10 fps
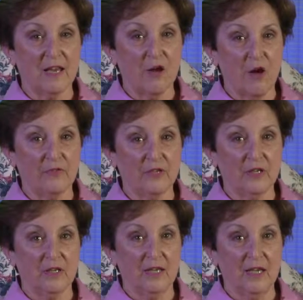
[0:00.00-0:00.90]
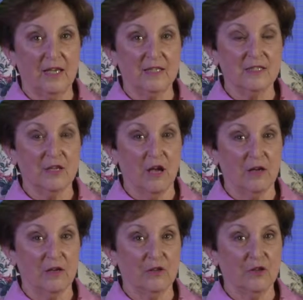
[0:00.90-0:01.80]
that often, it's
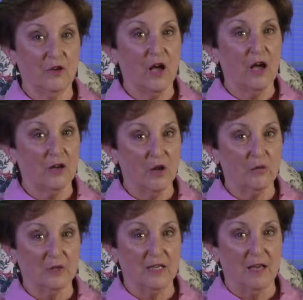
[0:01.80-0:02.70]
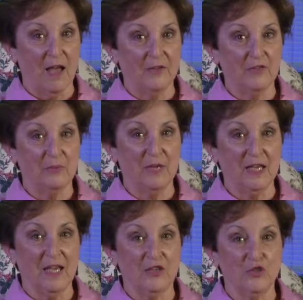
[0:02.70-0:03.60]
a lonely life
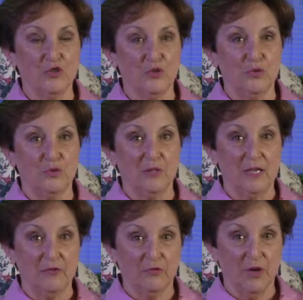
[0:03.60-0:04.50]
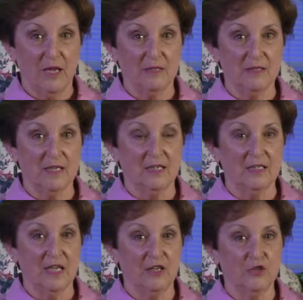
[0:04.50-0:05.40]
because you leave friends and
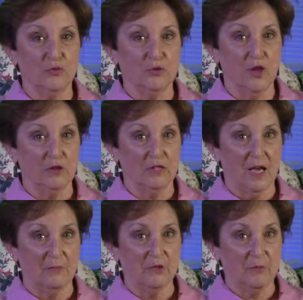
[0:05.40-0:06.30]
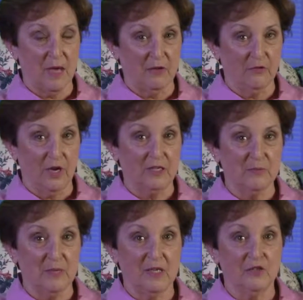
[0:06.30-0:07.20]
it takes you a long time to make friends
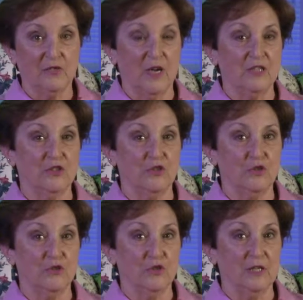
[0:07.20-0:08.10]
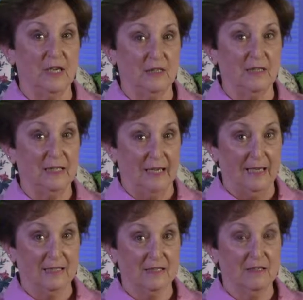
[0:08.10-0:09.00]
because friends are usually in
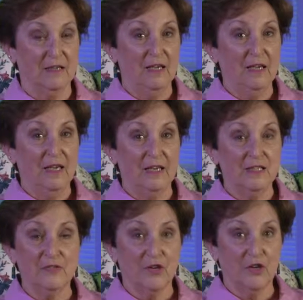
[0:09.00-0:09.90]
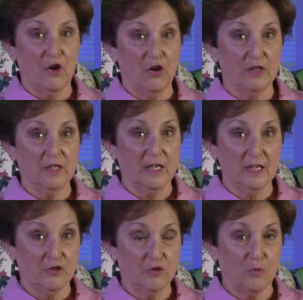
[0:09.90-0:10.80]
cliques, and it's very hard to get
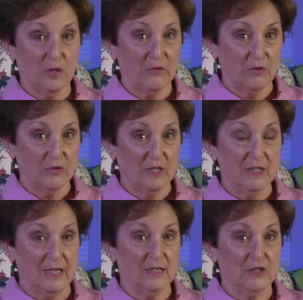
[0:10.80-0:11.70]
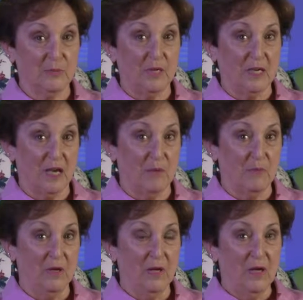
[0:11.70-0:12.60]
into one of those cliques to
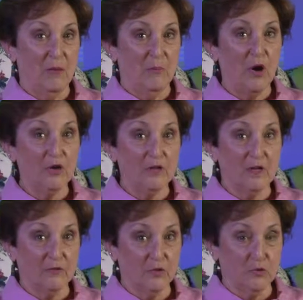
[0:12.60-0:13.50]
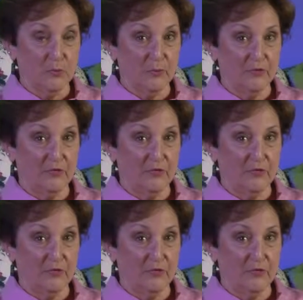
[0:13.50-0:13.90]
become part of a group of